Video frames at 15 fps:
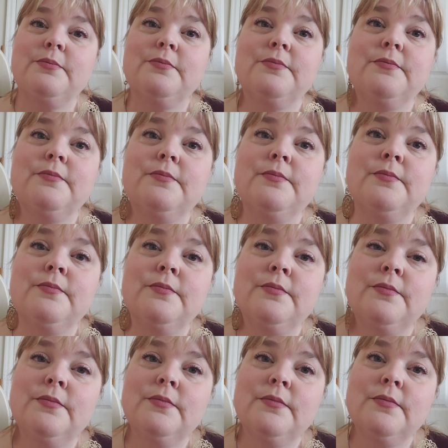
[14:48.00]

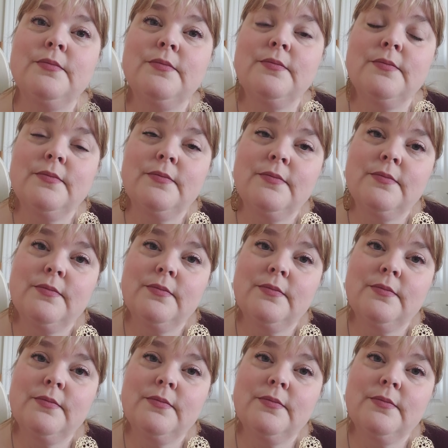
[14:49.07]
(silence)